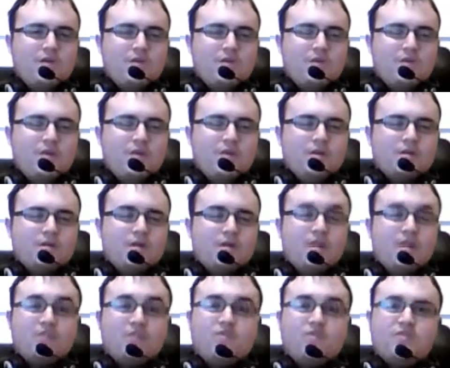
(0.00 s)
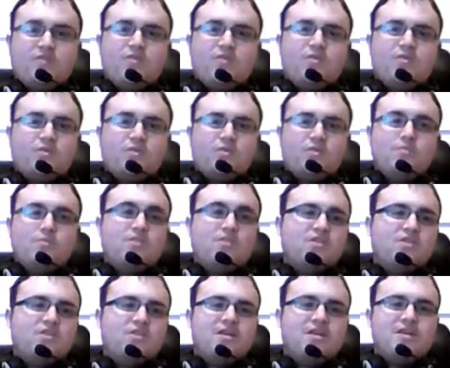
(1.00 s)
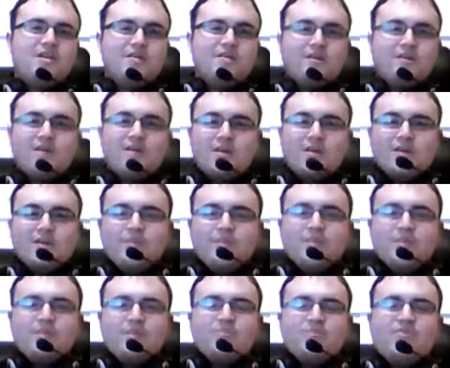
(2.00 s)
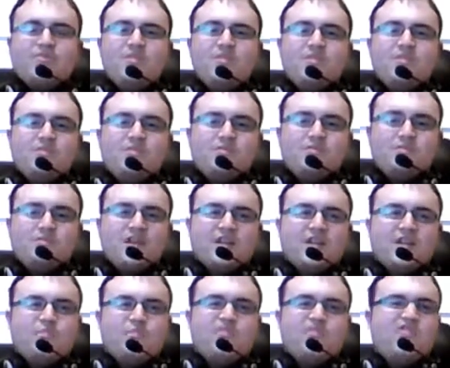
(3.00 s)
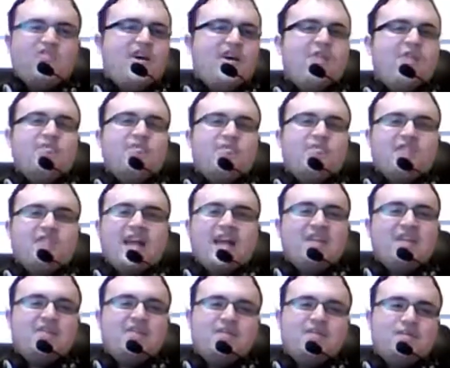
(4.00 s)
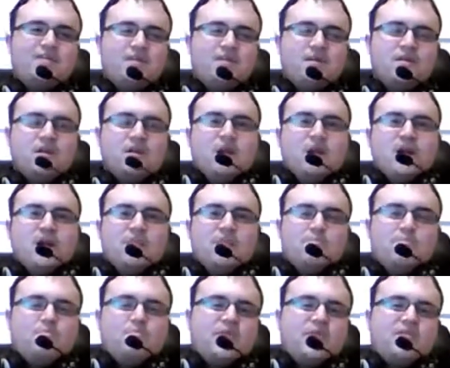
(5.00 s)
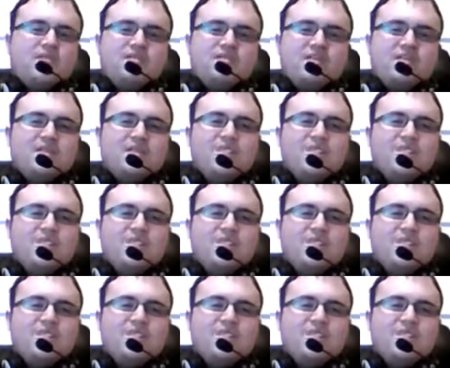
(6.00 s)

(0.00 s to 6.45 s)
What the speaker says: which then we actually use called Umber Shade, which is pretty much like a brown texture. It basically